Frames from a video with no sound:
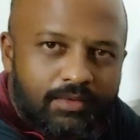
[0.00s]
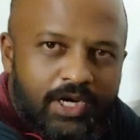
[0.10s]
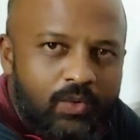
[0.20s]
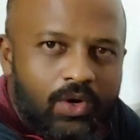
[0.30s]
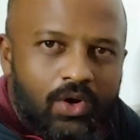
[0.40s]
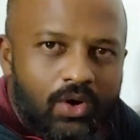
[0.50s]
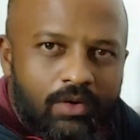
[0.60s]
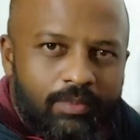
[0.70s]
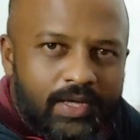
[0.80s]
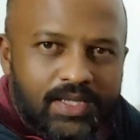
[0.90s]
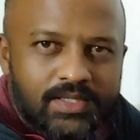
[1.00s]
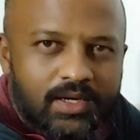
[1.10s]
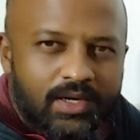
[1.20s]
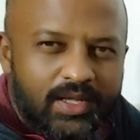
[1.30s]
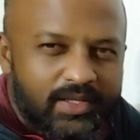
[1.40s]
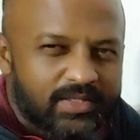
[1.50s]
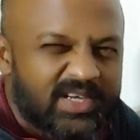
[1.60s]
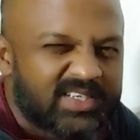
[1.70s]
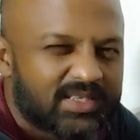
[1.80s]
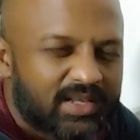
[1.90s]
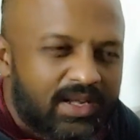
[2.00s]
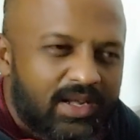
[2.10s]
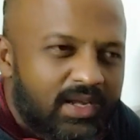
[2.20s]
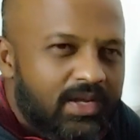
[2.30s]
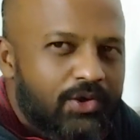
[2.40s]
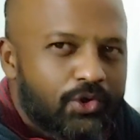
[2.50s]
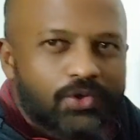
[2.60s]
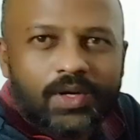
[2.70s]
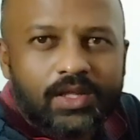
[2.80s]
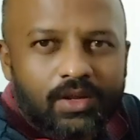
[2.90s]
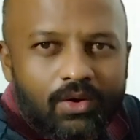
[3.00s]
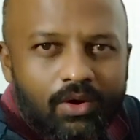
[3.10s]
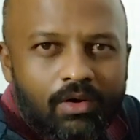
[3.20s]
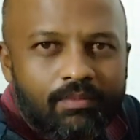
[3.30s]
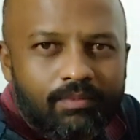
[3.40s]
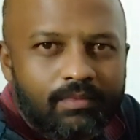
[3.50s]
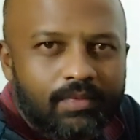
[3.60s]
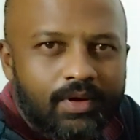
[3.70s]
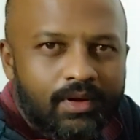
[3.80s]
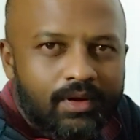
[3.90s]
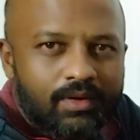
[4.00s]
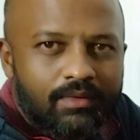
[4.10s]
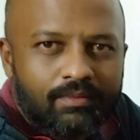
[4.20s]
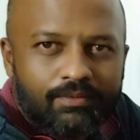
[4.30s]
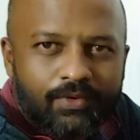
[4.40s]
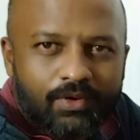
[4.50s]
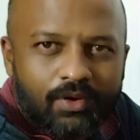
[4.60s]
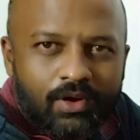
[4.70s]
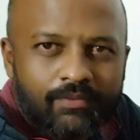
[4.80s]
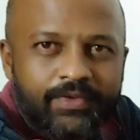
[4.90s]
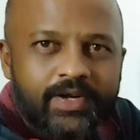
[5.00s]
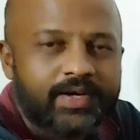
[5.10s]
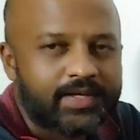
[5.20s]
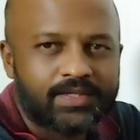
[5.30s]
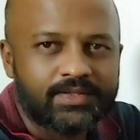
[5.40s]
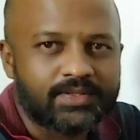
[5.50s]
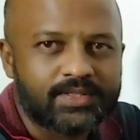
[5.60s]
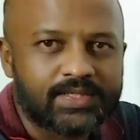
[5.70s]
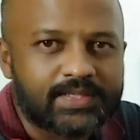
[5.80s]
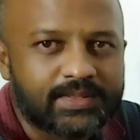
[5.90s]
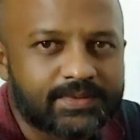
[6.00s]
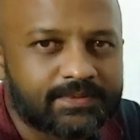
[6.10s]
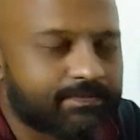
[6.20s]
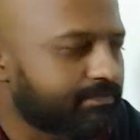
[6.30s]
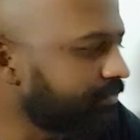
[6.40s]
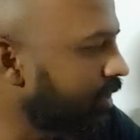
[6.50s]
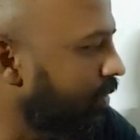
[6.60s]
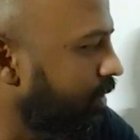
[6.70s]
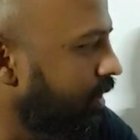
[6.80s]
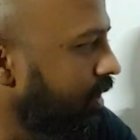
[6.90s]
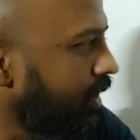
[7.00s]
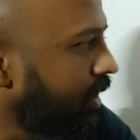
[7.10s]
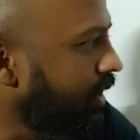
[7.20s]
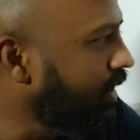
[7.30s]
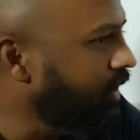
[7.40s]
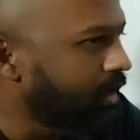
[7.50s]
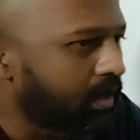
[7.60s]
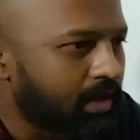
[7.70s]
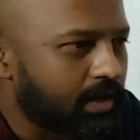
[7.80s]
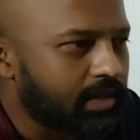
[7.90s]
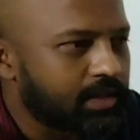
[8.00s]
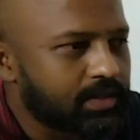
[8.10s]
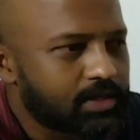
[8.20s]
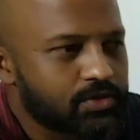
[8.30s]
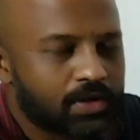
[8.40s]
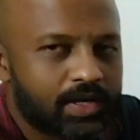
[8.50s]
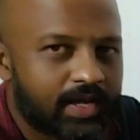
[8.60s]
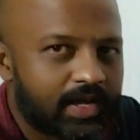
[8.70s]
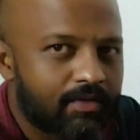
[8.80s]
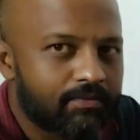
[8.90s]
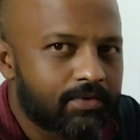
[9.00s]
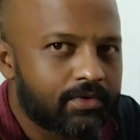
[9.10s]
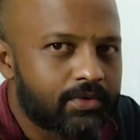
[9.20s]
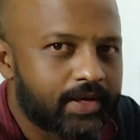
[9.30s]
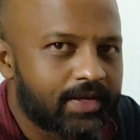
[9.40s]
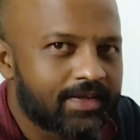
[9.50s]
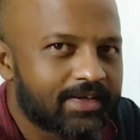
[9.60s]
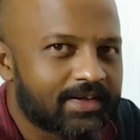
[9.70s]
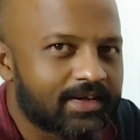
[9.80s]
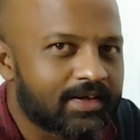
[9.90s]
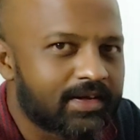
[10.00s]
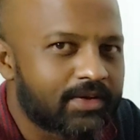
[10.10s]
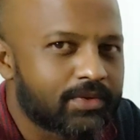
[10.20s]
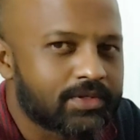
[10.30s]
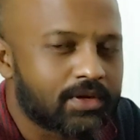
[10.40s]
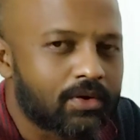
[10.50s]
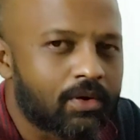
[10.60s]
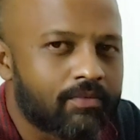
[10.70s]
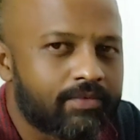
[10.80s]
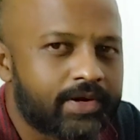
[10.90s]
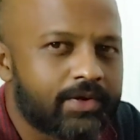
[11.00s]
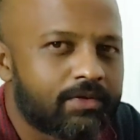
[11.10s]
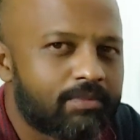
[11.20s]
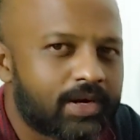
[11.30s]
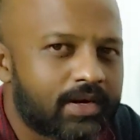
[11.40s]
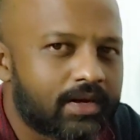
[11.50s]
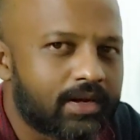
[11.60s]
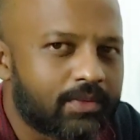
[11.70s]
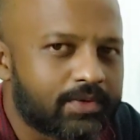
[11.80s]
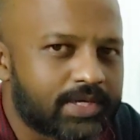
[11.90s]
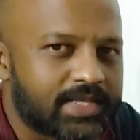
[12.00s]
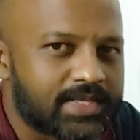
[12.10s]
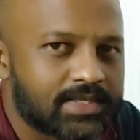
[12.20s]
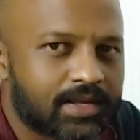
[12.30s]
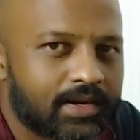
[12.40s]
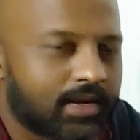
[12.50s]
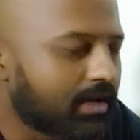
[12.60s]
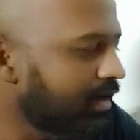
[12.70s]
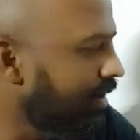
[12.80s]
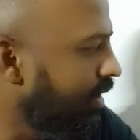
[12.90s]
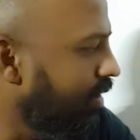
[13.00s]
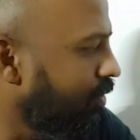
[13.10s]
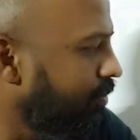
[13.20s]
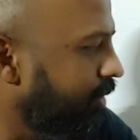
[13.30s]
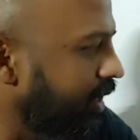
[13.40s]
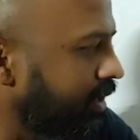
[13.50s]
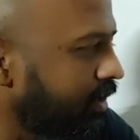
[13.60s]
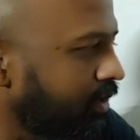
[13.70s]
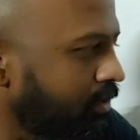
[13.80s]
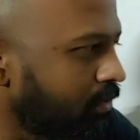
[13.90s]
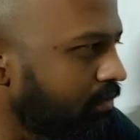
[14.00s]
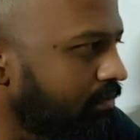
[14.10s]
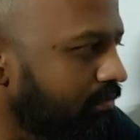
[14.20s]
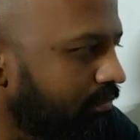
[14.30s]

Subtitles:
it will not be as contagious. That's usually the norm for all of the contagious diseases. Okay, I think that's all I have for today. I know it's a long video, but it was necessary. I hope that you